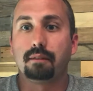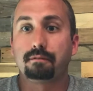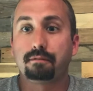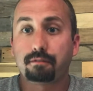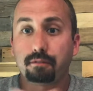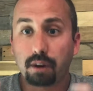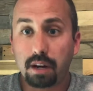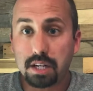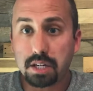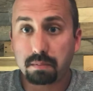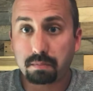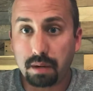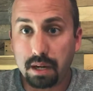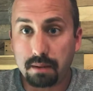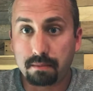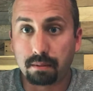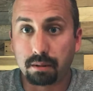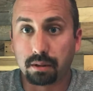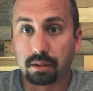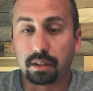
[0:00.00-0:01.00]
fresh
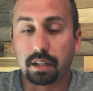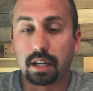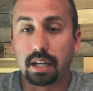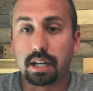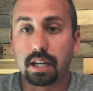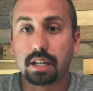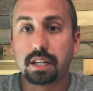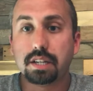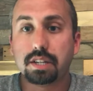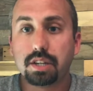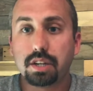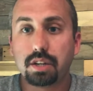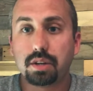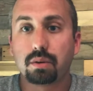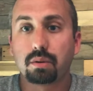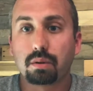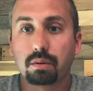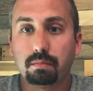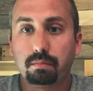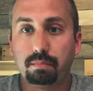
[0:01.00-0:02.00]
people into
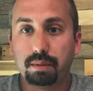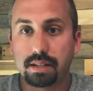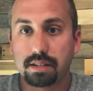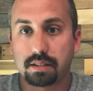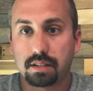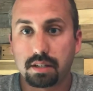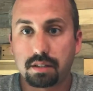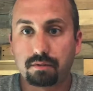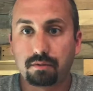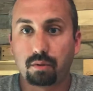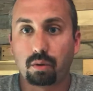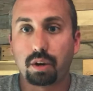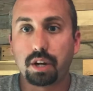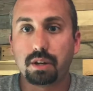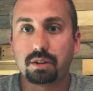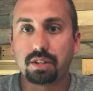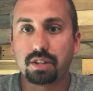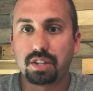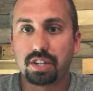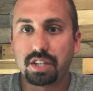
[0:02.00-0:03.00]
your business for
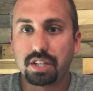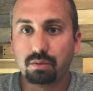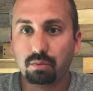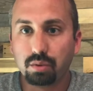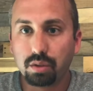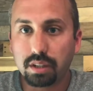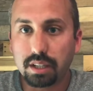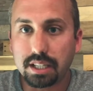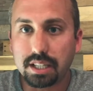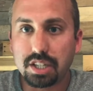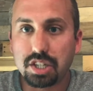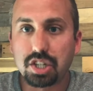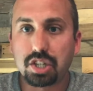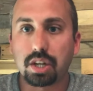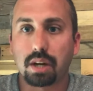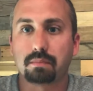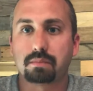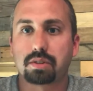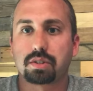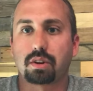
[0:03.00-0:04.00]
you to really
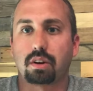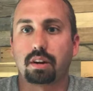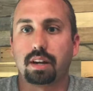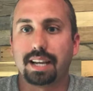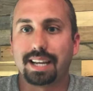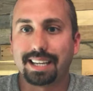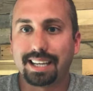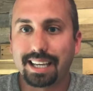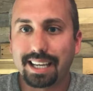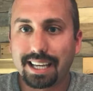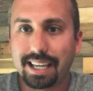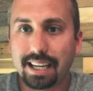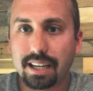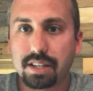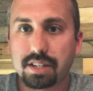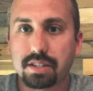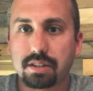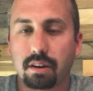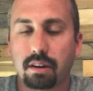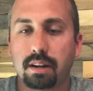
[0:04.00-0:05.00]
jumpstart it and
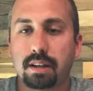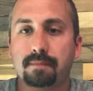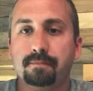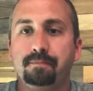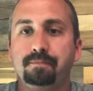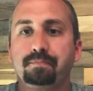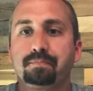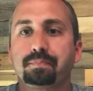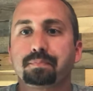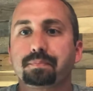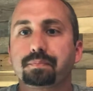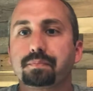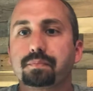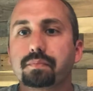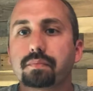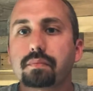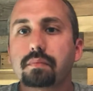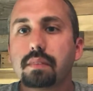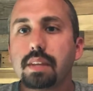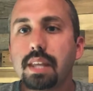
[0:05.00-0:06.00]
kickstart it
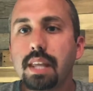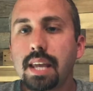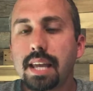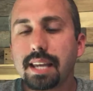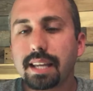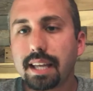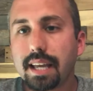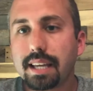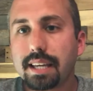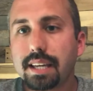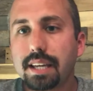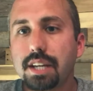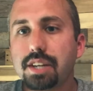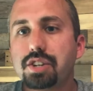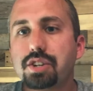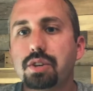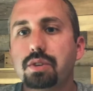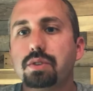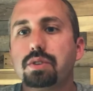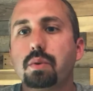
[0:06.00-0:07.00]
and
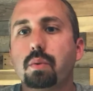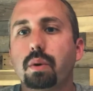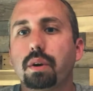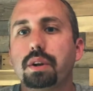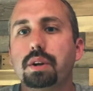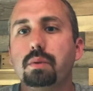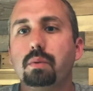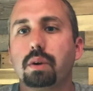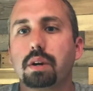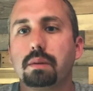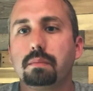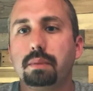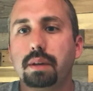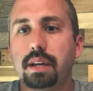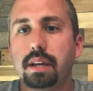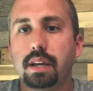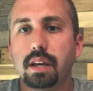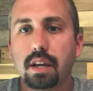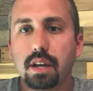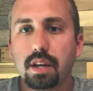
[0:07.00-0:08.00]
get you to where you want to
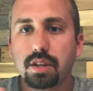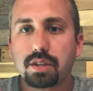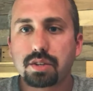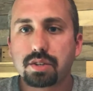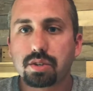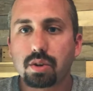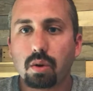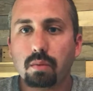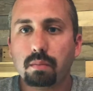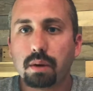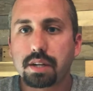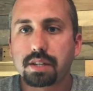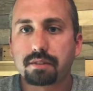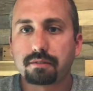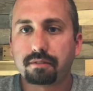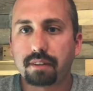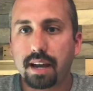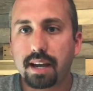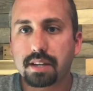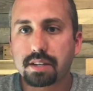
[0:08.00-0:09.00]
be so much
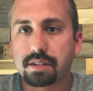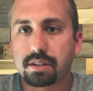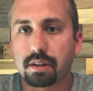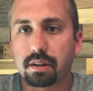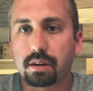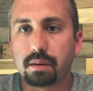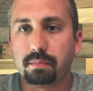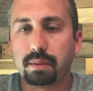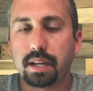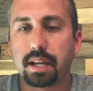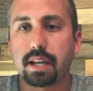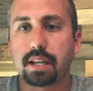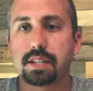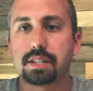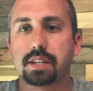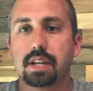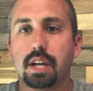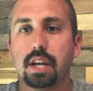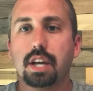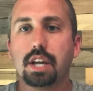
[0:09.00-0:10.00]
faster,
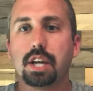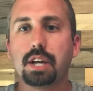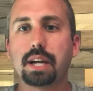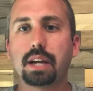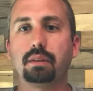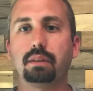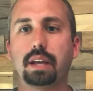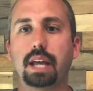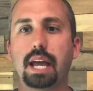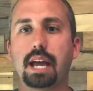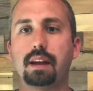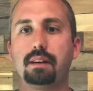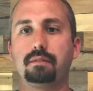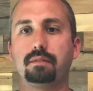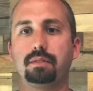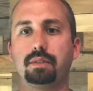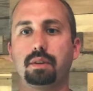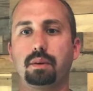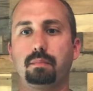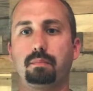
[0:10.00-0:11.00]
because you not only have
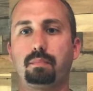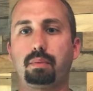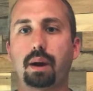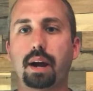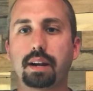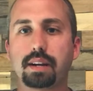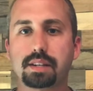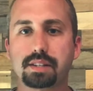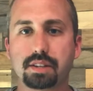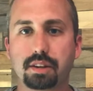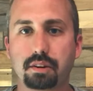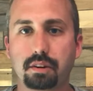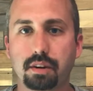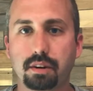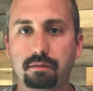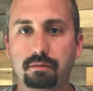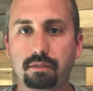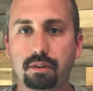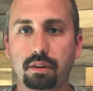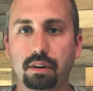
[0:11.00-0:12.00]
the products that are
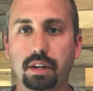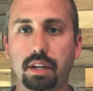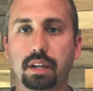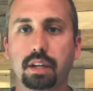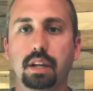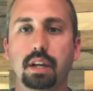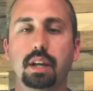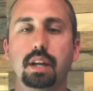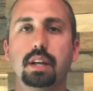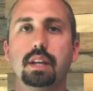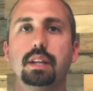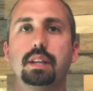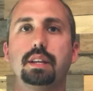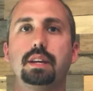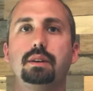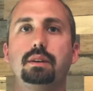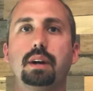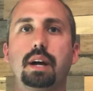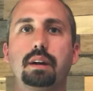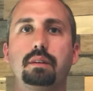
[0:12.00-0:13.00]
converting,
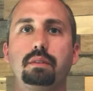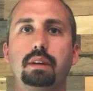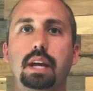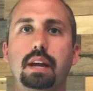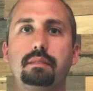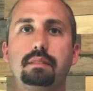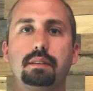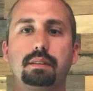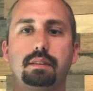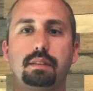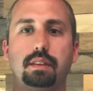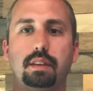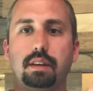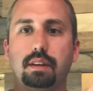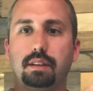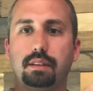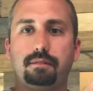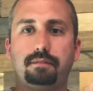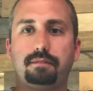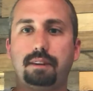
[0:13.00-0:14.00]
you not only have
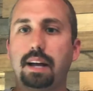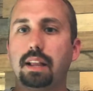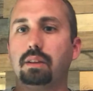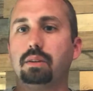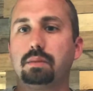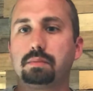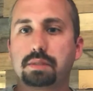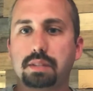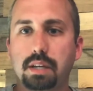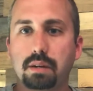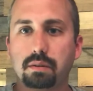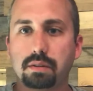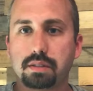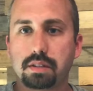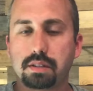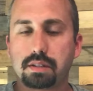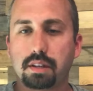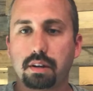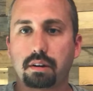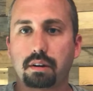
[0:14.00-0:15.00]
the follow-up
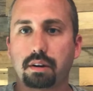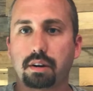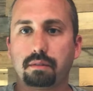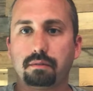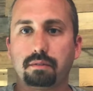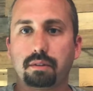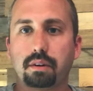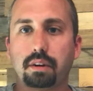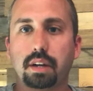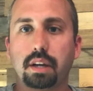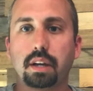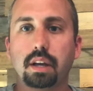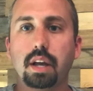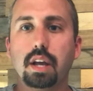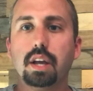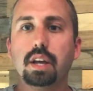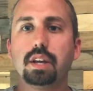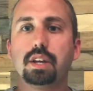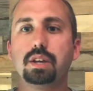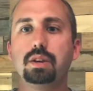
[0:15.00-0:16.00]
sequences that are converting,
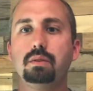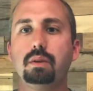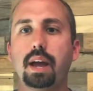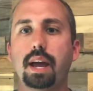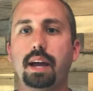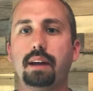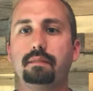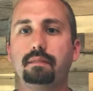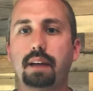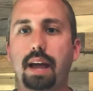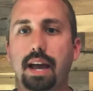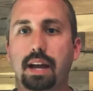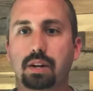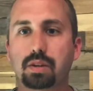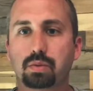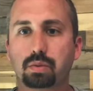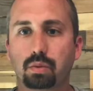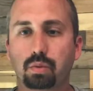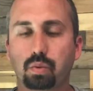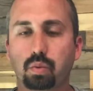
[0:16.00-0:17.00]
you have
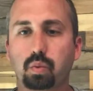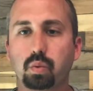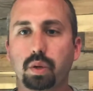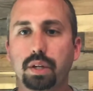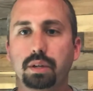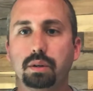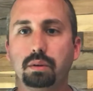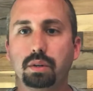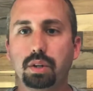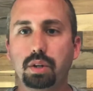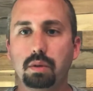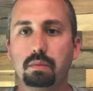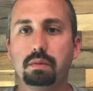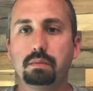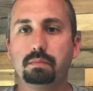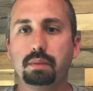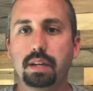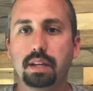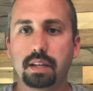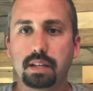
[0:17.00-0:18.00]
actual real
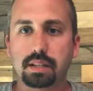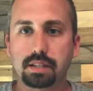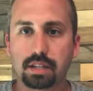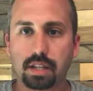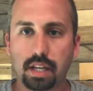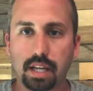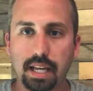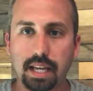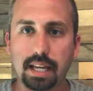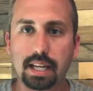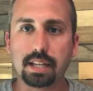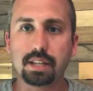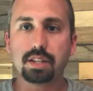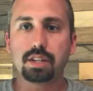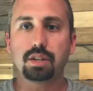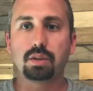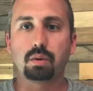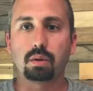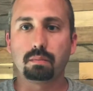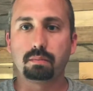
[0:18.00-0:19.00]
human beings
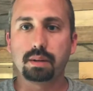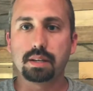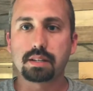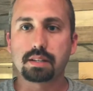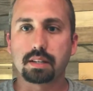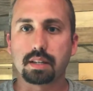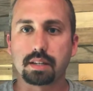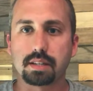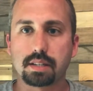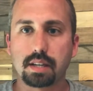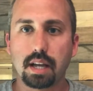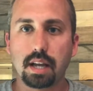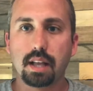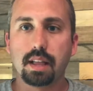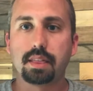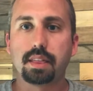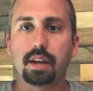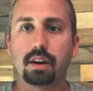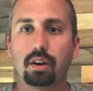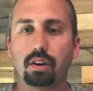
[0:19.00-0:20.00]
into your business
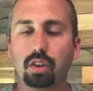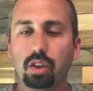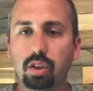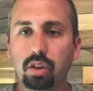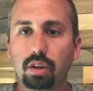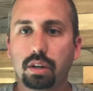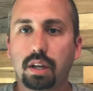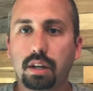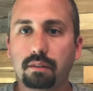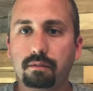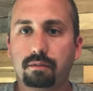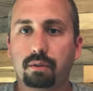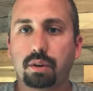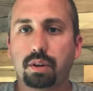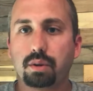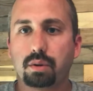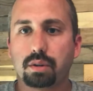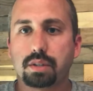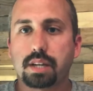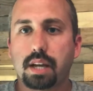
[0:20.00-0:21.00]
that are looking for
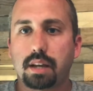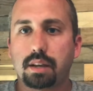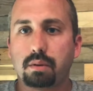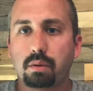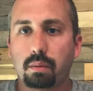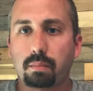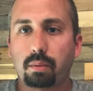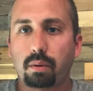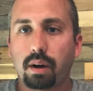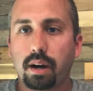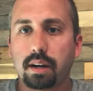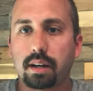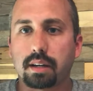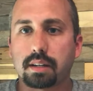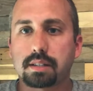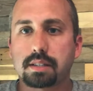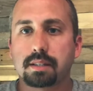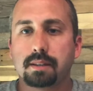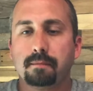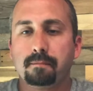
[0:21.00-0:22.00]
your
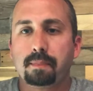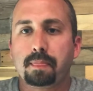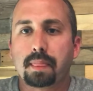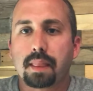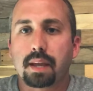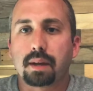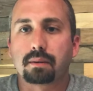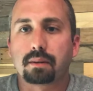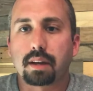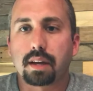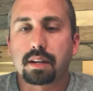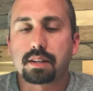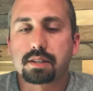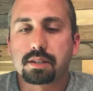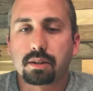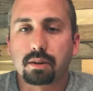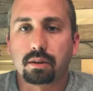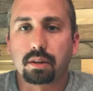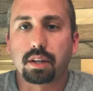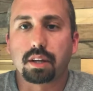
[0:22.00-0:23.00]
products. Okay,
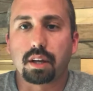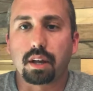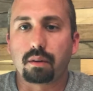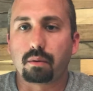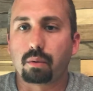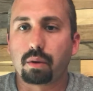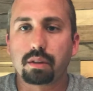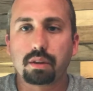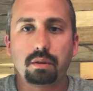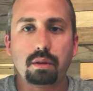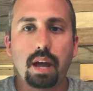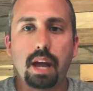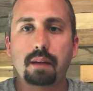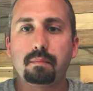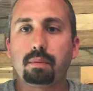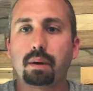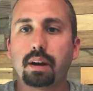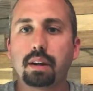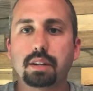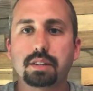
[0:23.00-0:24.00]
so whether you
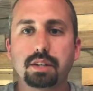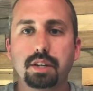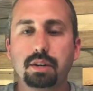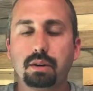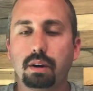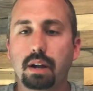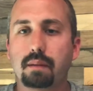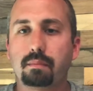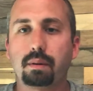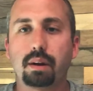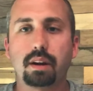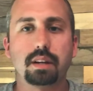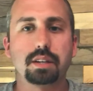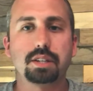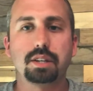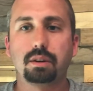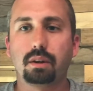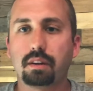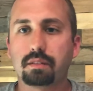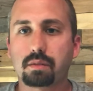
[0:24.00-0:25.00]
have products or you don't have products,
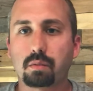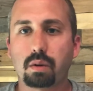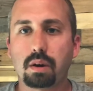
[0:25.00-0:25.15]
you don't have to